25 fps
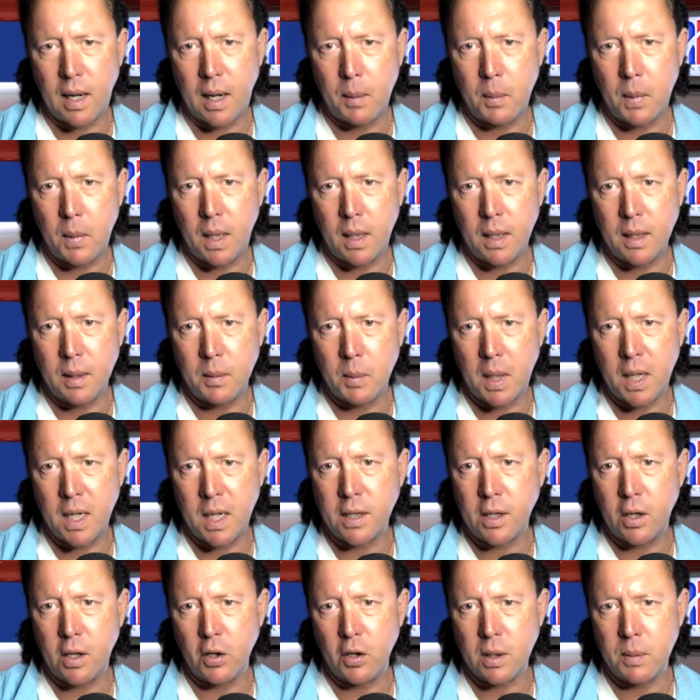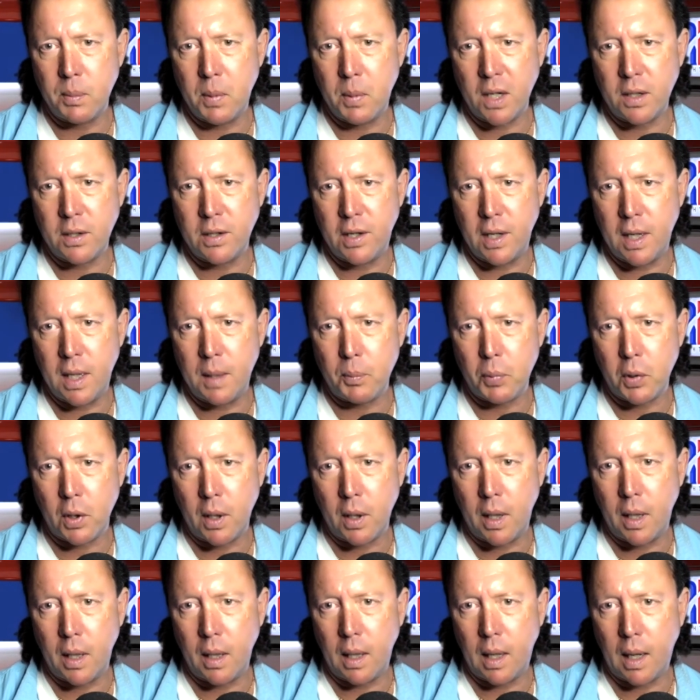I mean, it goes much
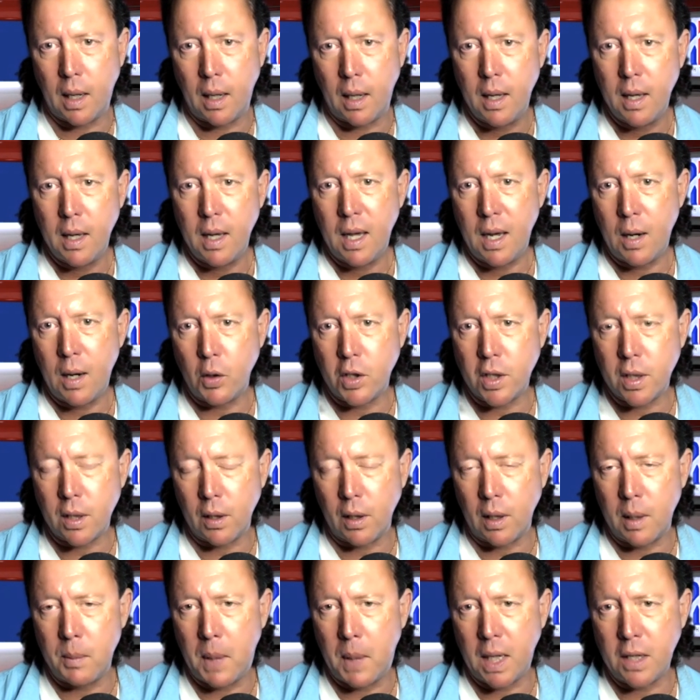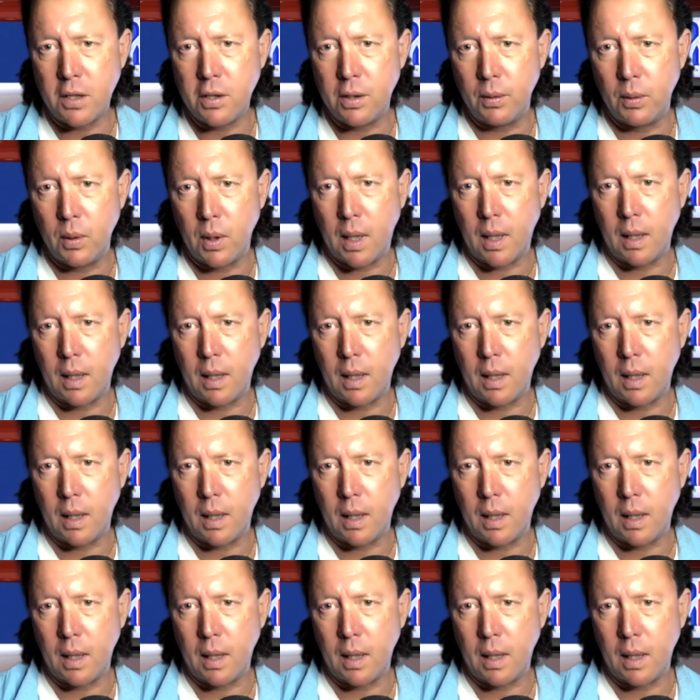deeper, and it certainly makes you,